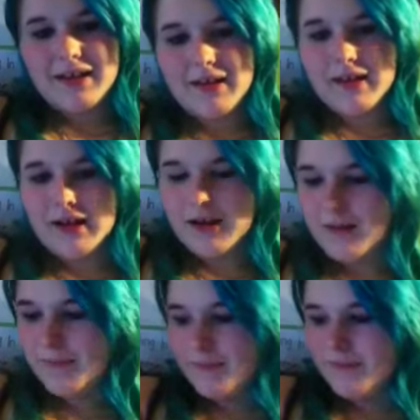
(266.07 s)

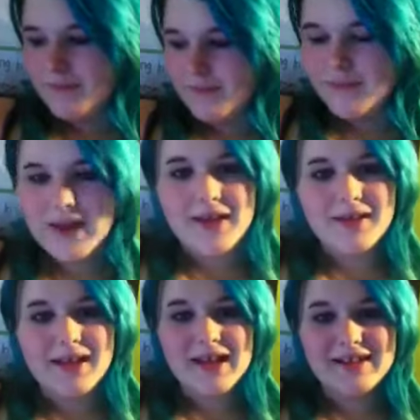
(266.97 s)
Um, yeah,
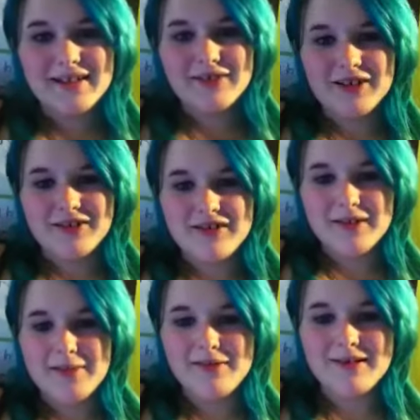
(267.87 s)
I guess I will talk to you guys
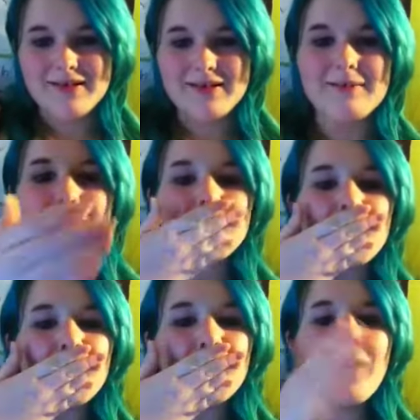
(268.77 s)

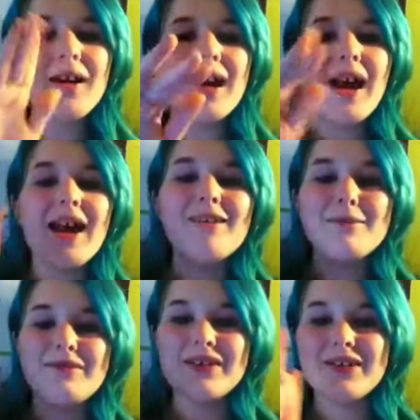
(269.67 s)
soon. I hope you
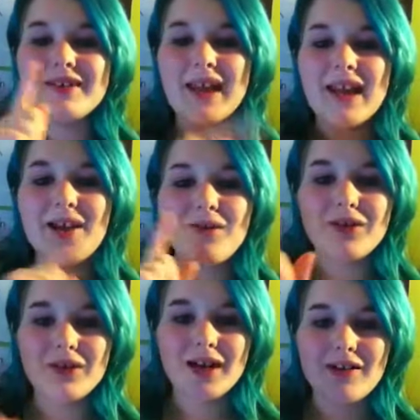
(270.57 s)
have a good day or
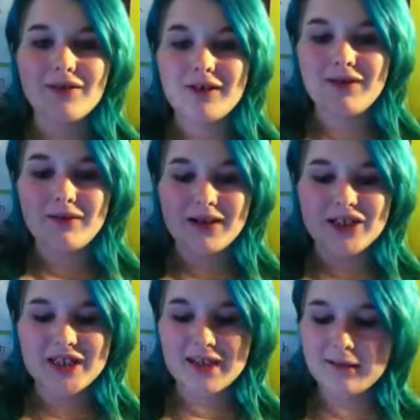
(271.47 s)
night or whenever you're
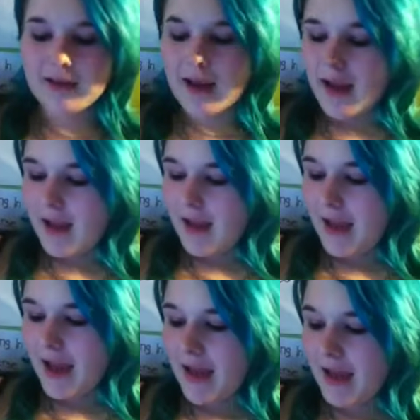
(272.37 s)
watching this.
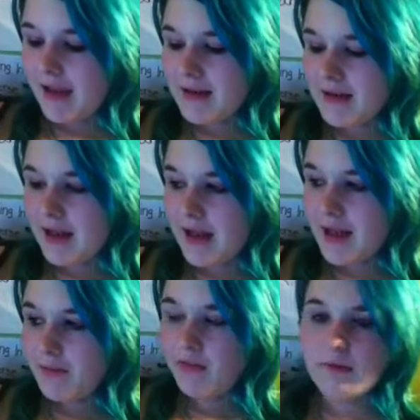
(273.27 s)
And I
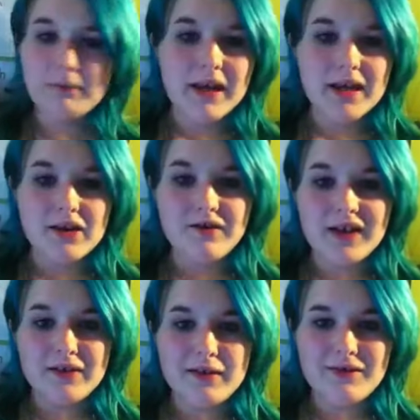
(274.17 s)
will make a new video
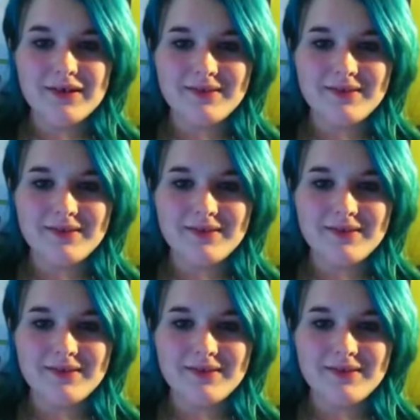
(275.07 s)
soon.